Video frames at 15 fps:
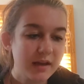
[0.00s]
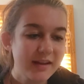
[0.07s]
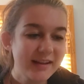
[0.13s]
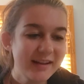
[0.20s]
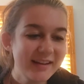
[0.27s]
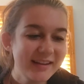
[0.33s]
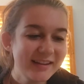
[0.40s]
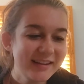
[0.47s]

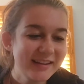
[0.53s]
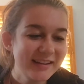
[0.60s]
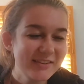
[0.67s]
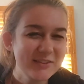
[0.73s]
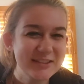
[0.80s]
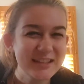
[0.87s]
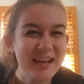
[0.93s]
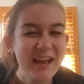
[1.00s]
it
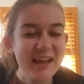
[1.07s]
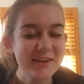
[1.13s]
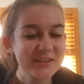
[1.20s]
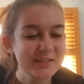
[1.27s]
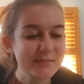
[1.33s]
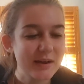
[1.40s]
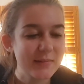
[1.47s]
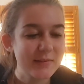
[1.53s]
was
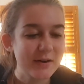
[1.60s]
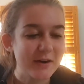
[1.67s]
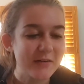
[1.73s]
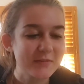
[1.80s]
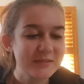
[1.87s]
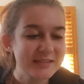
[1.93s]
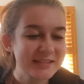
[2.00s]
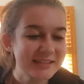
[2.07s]
my
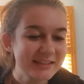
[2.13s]
mom's.